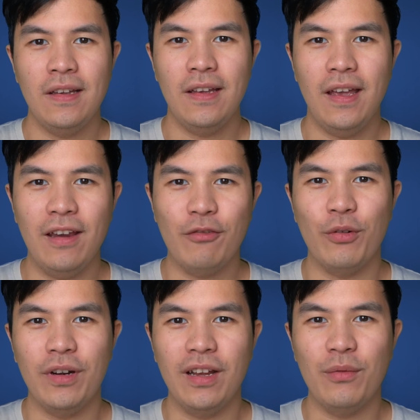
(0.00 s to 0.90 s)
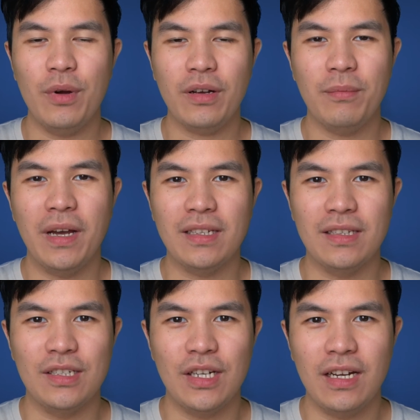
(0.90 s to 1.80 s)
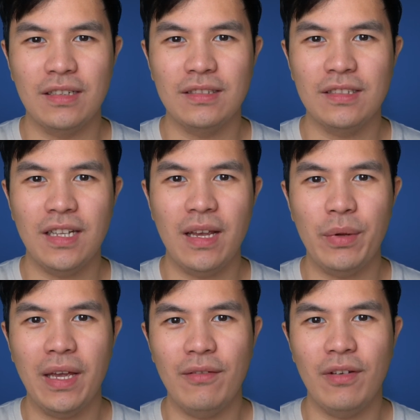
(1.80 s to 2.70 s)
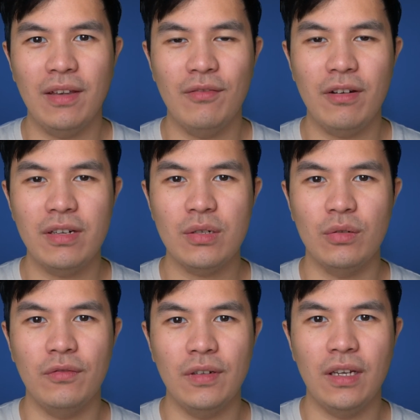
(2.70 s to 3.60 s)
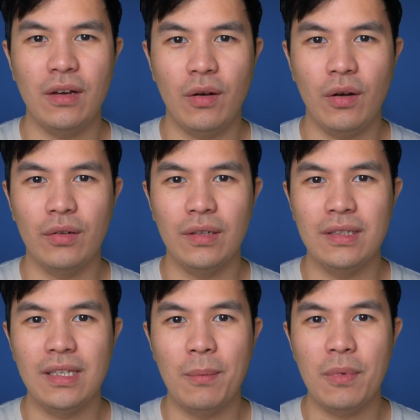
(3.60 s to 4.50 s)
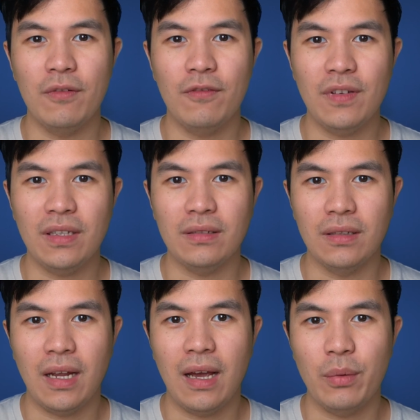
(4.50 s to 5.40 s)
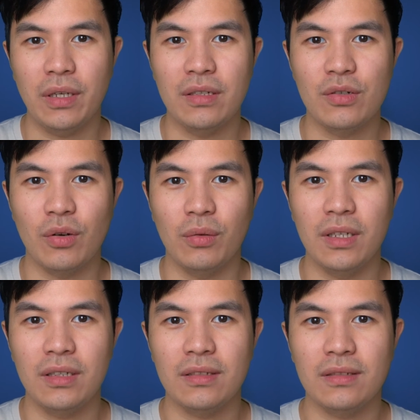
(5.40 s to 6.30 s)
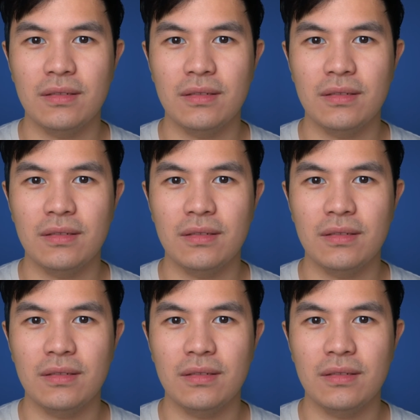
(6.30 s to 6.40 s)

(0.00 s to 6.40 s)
Hey everyone, and welcome back to the channel. Today we have a very short video on depth of field and how we control it.